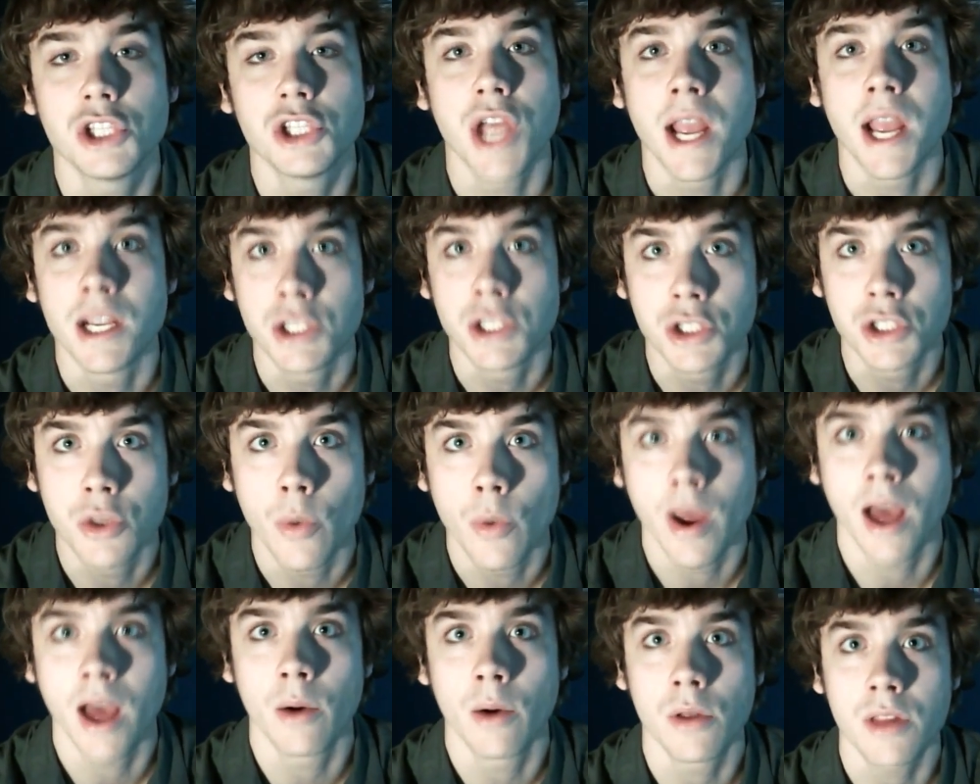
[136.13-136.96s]
change the
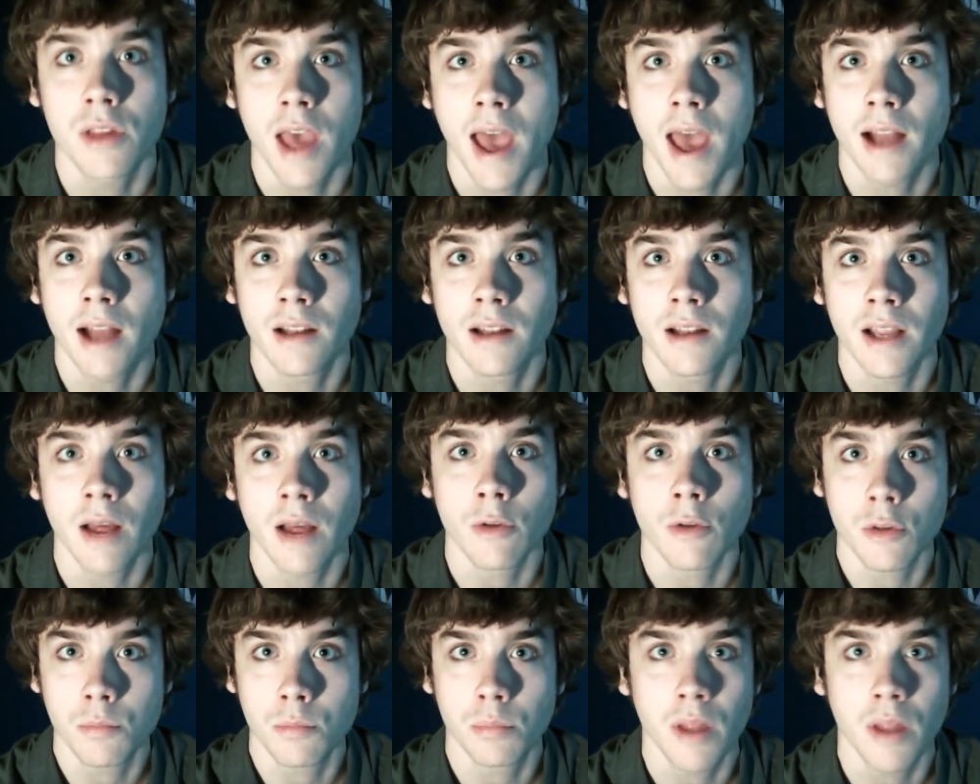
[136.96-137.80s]
way I was acting, I
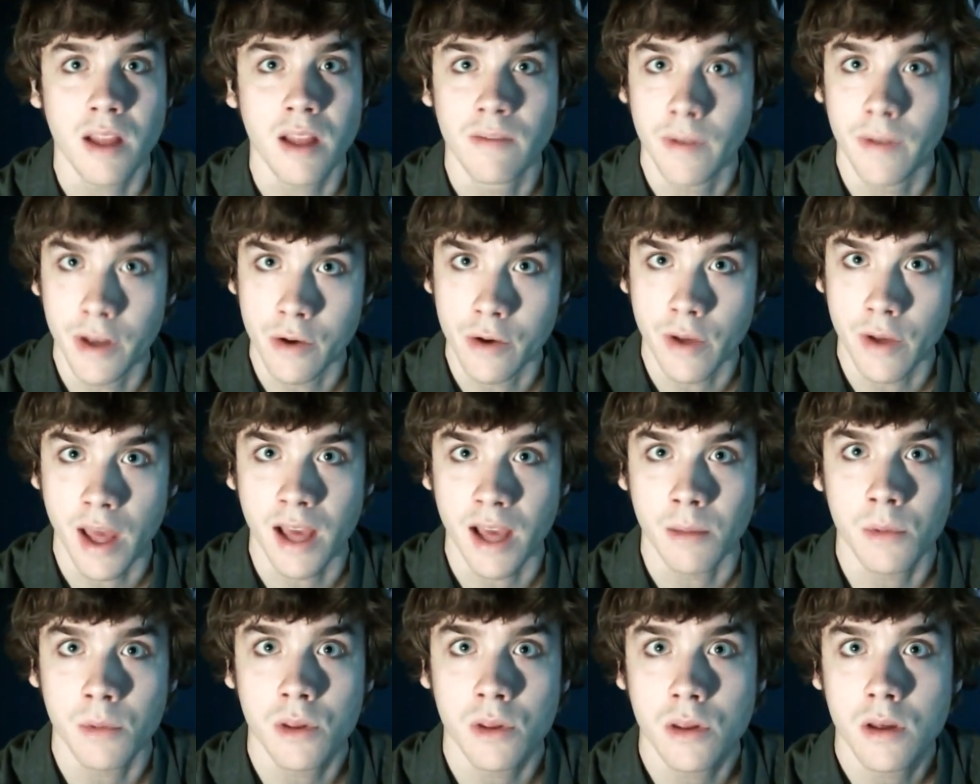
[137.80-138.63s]
was playing video
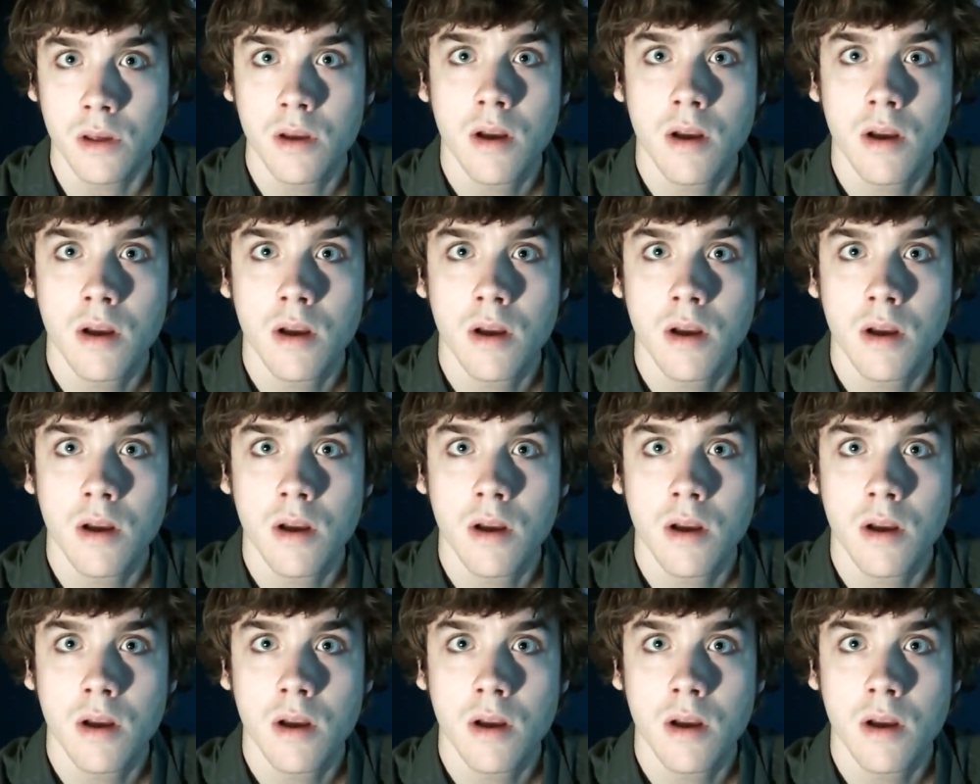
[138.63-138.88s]
games,